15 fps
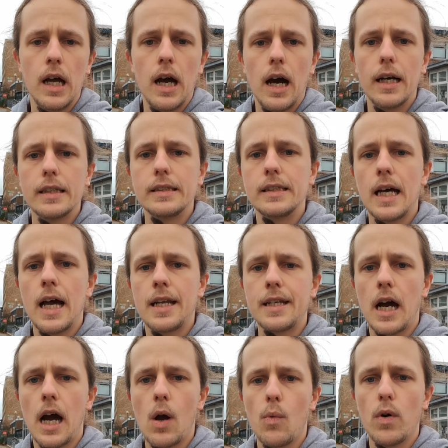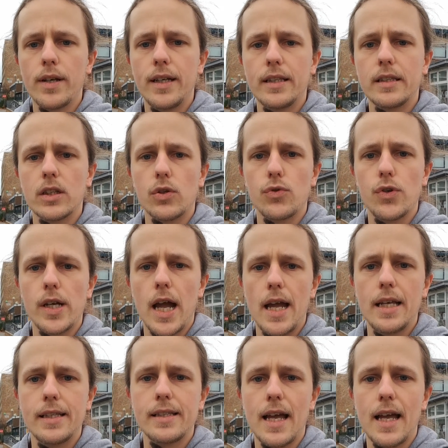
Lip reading: I said I wanted to create